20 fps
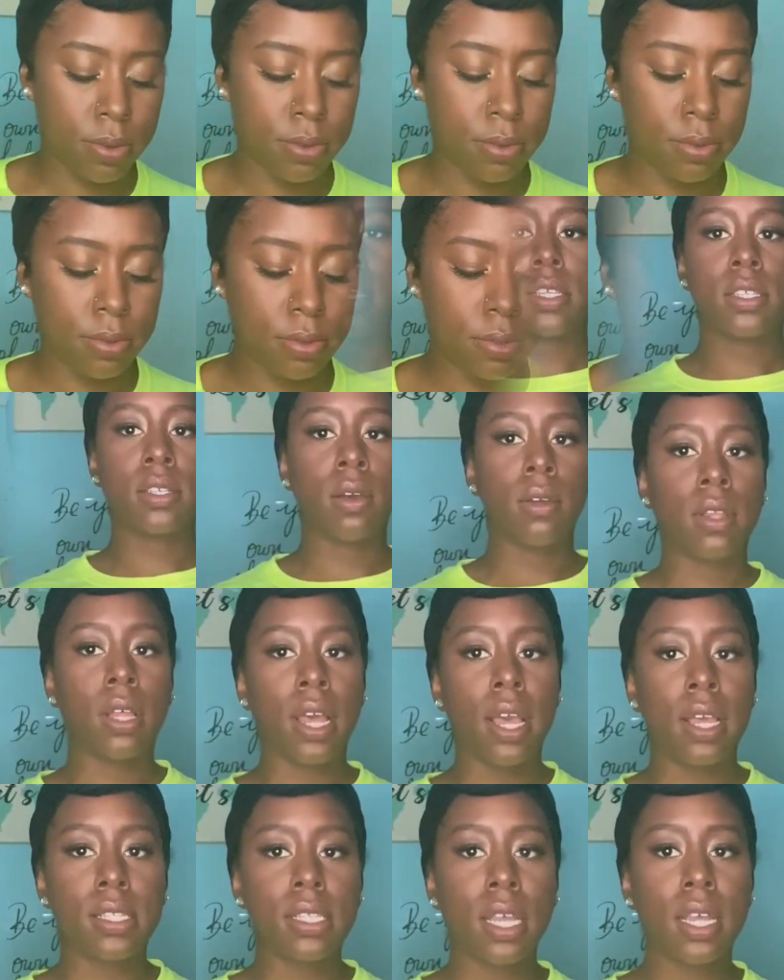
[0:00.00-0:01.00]
Okay, so the
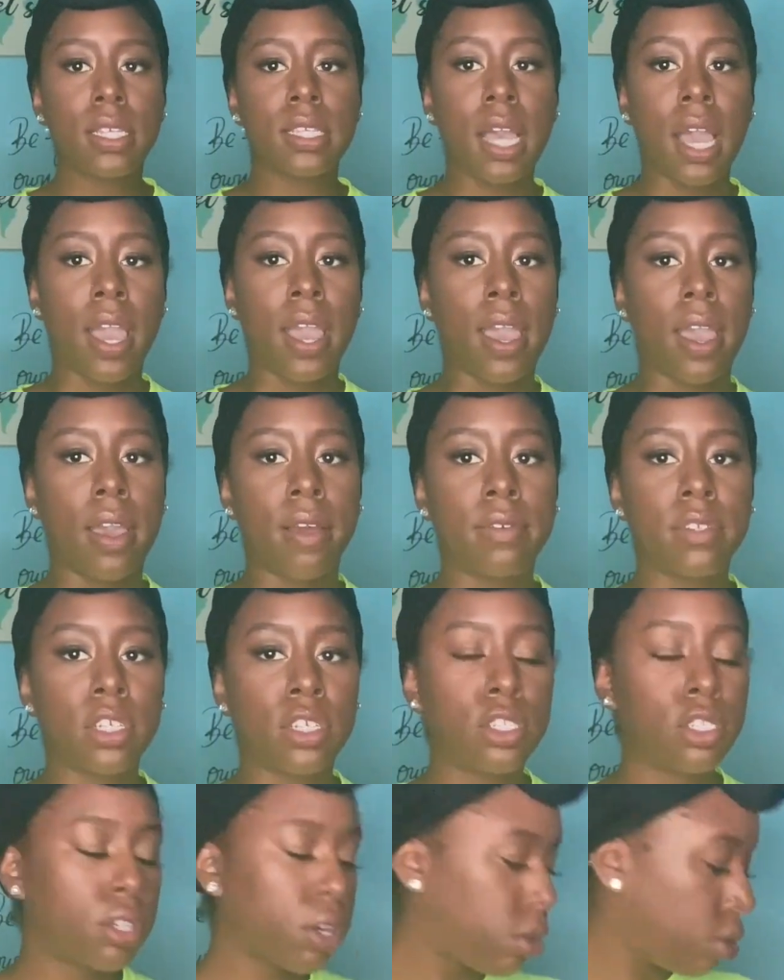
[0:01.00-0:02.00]
last things I have to
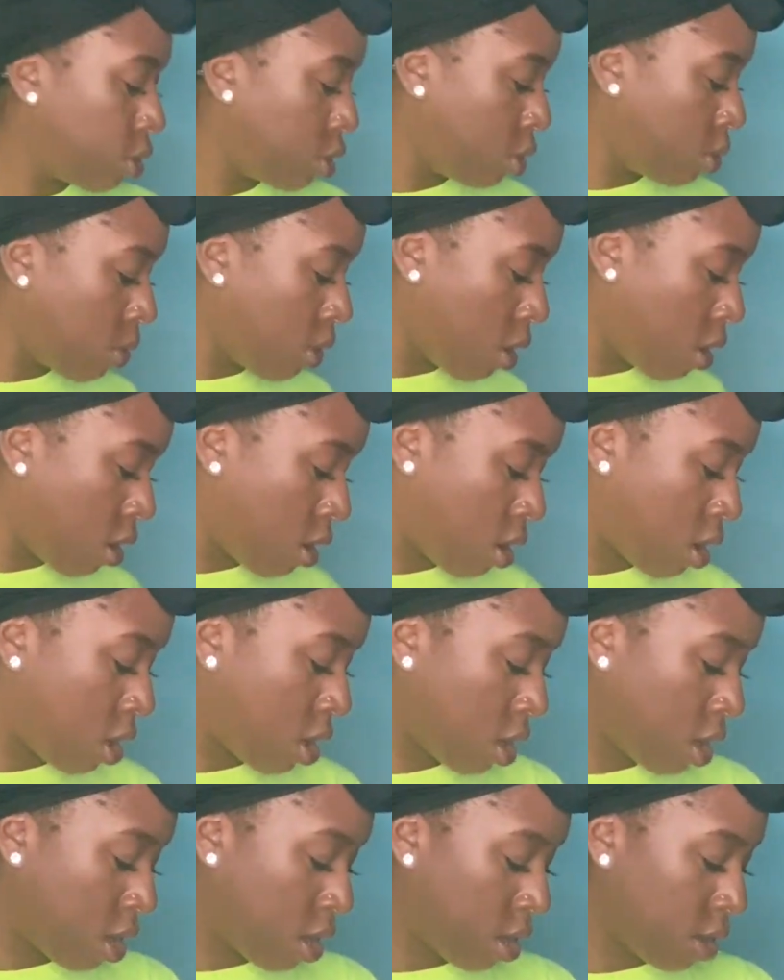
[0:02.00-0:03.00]
show you
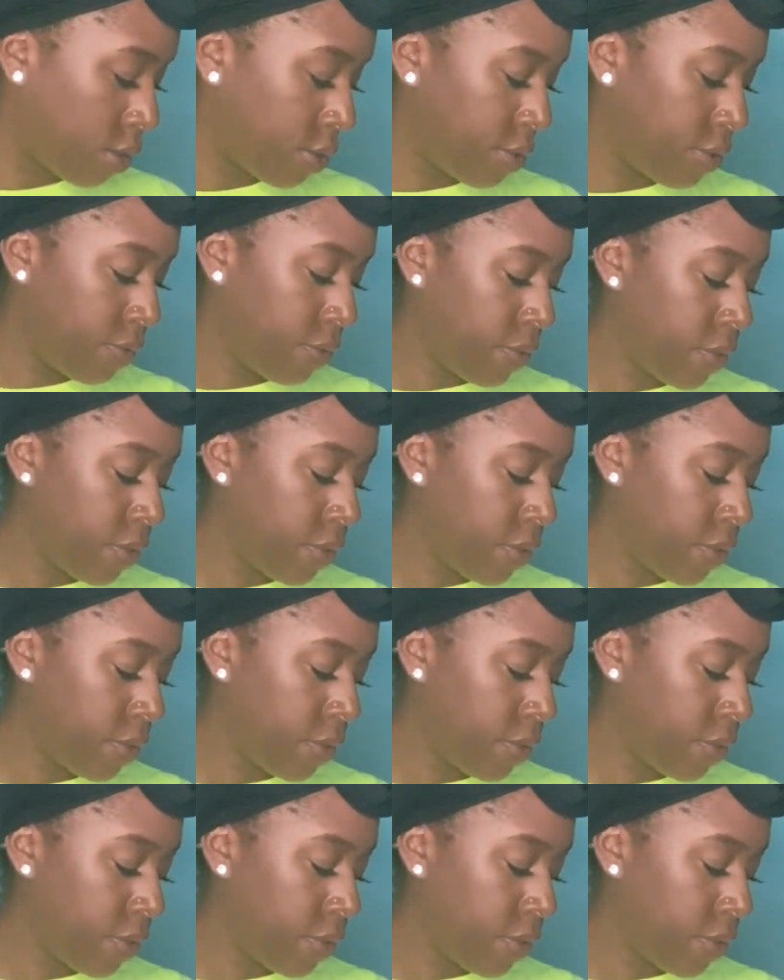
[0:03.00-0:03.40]
are